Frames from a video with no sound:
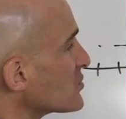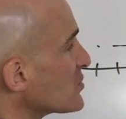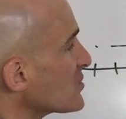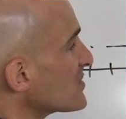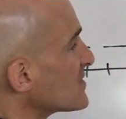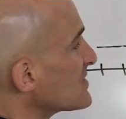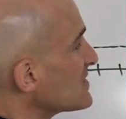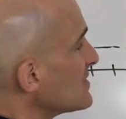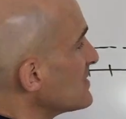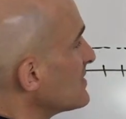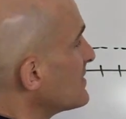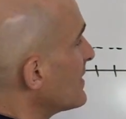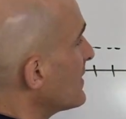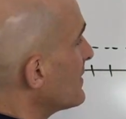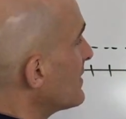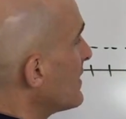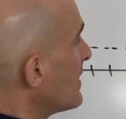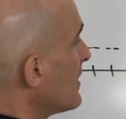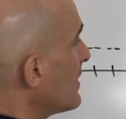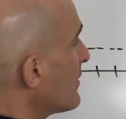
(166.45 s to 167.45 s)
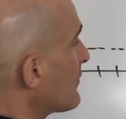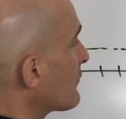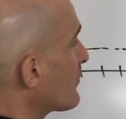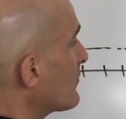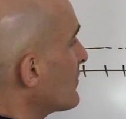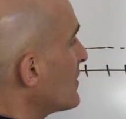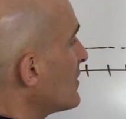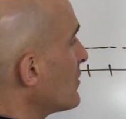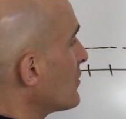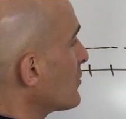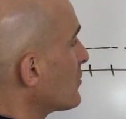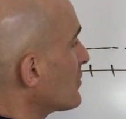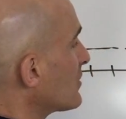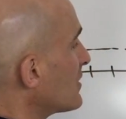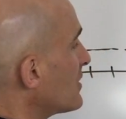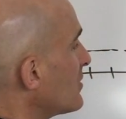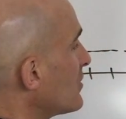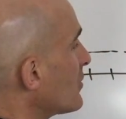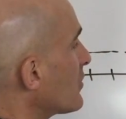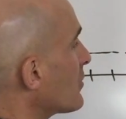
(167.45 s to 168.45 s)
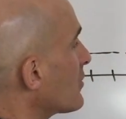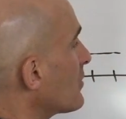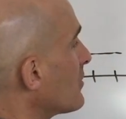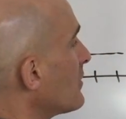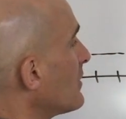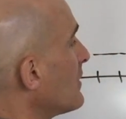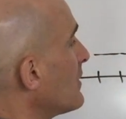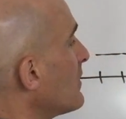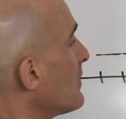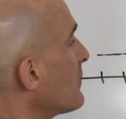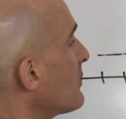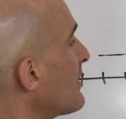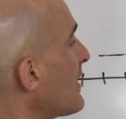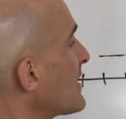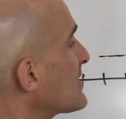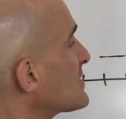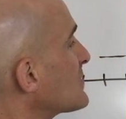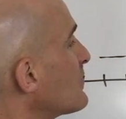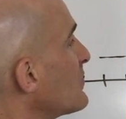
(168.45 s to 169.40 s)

So you can see that from here to here, that's